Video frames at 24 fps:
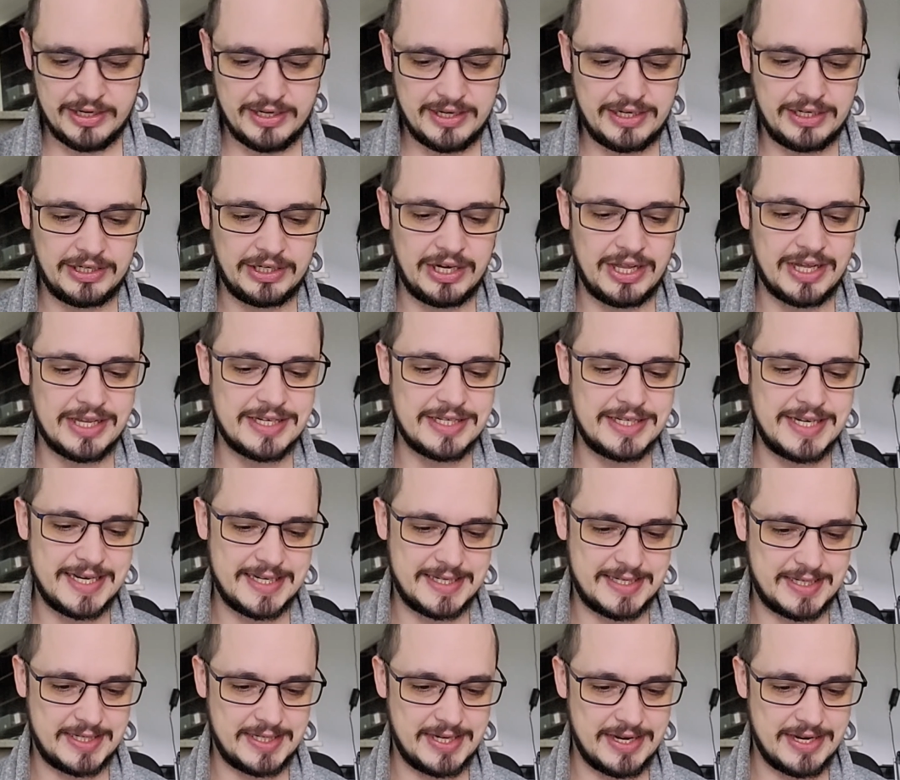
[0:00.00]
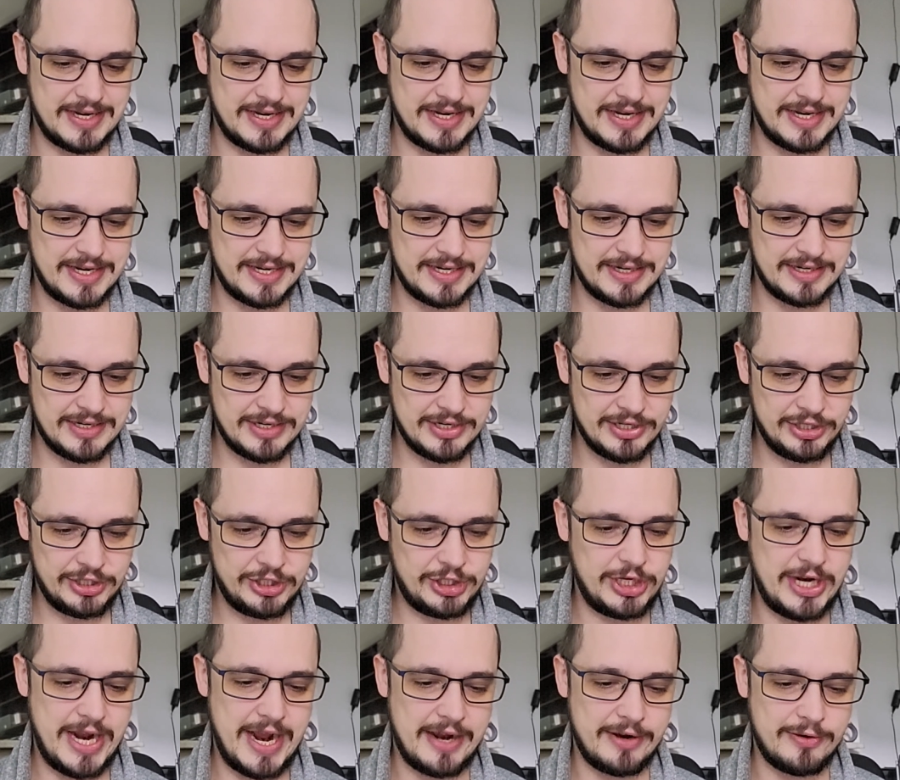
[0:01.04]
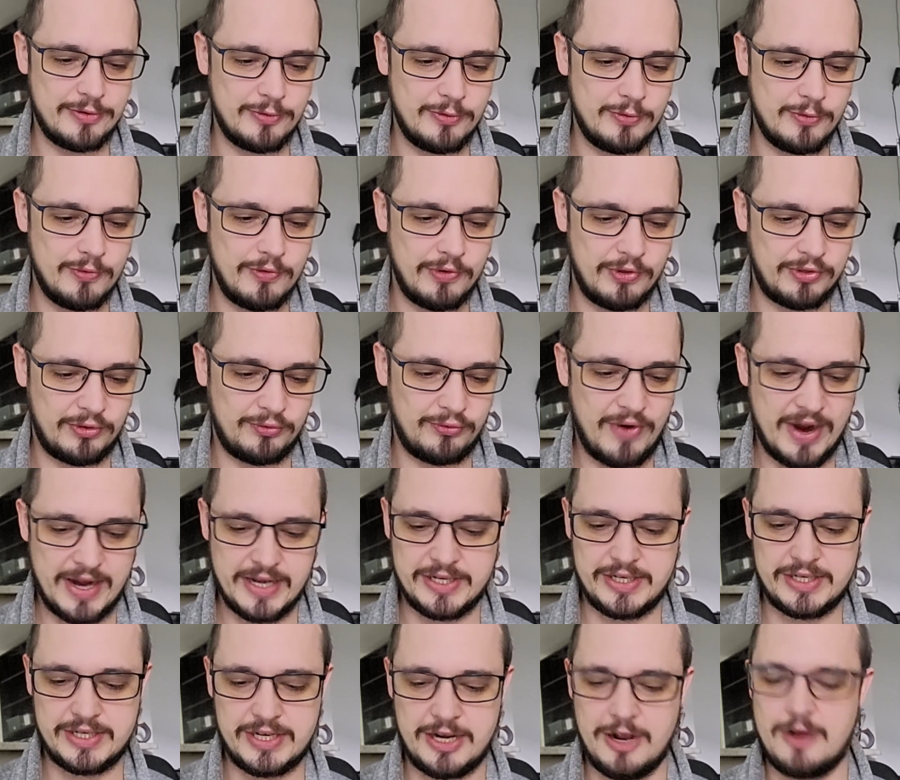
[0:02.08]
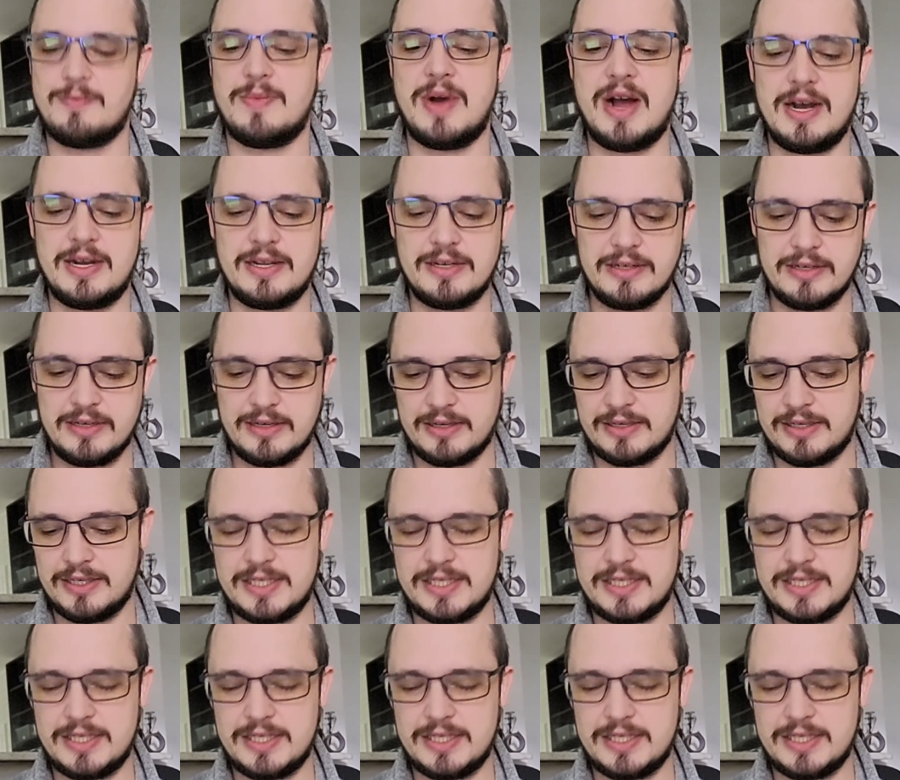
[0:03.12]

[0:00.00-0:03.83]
Clandestine channel threat commander.